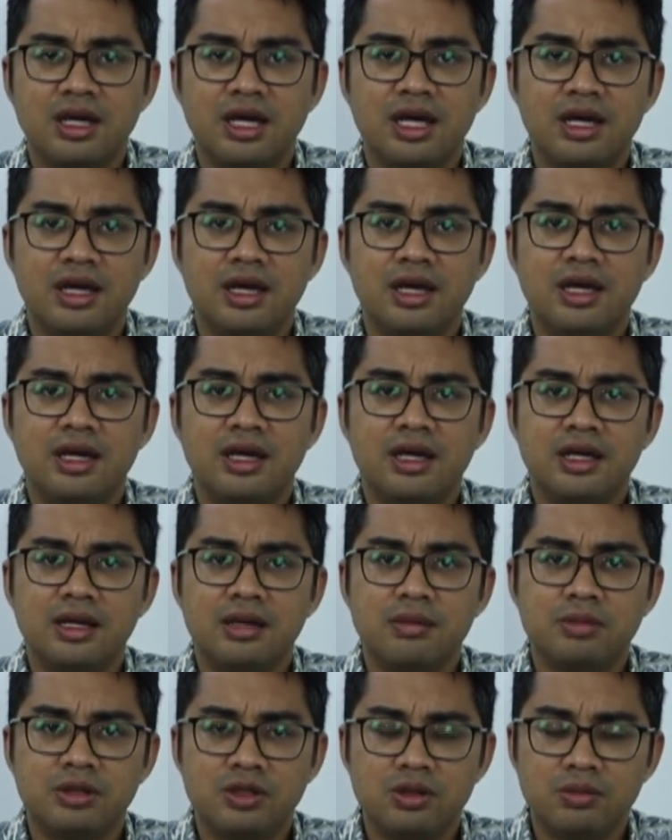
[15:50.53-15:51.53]

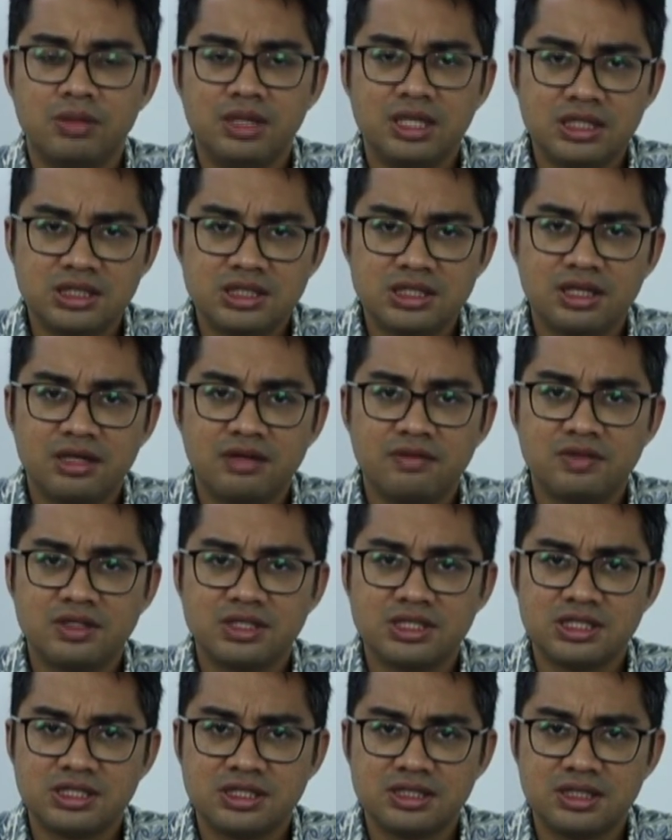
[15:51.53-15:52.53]
and between Malaysia
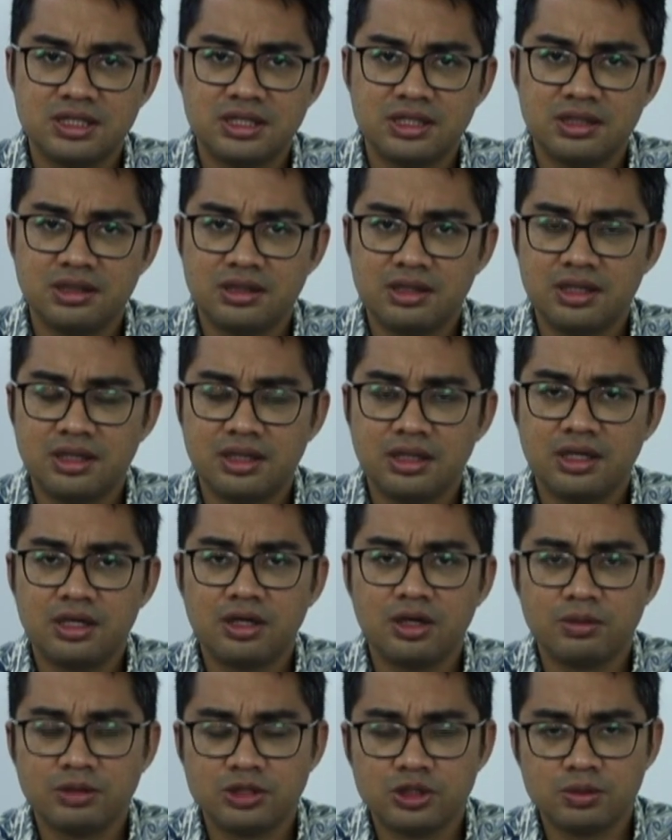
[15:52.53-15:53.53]
versus the
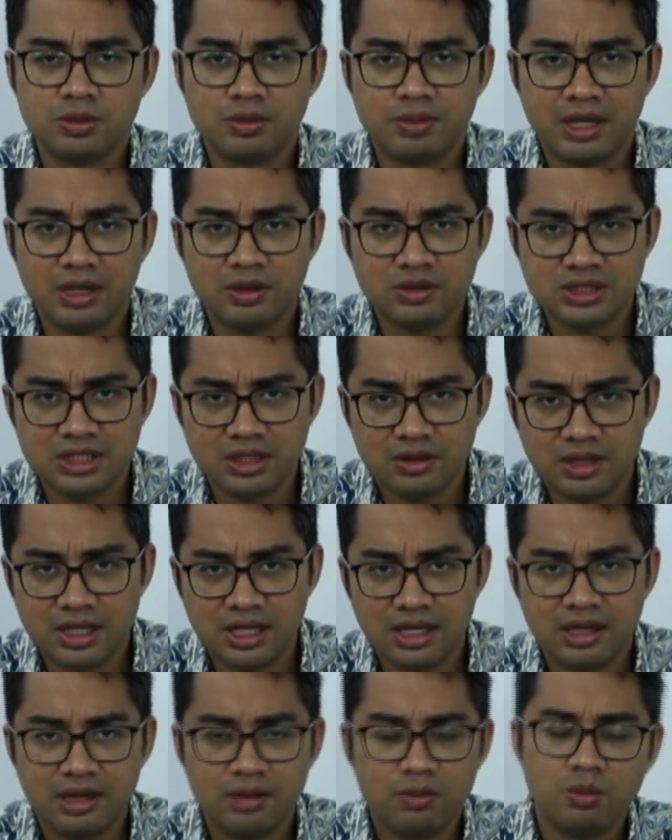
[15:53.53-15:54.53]
economic superpowers out
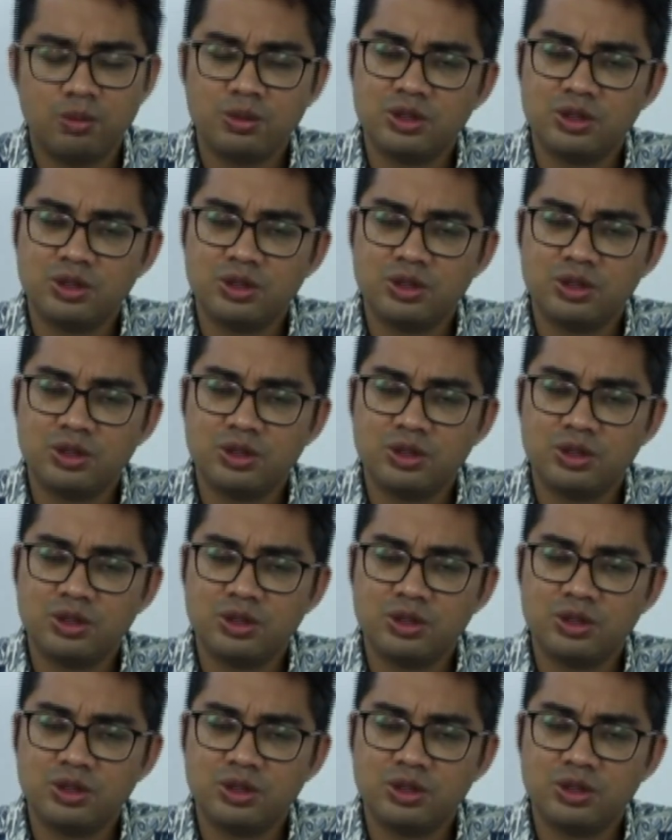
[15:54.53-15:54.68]
there,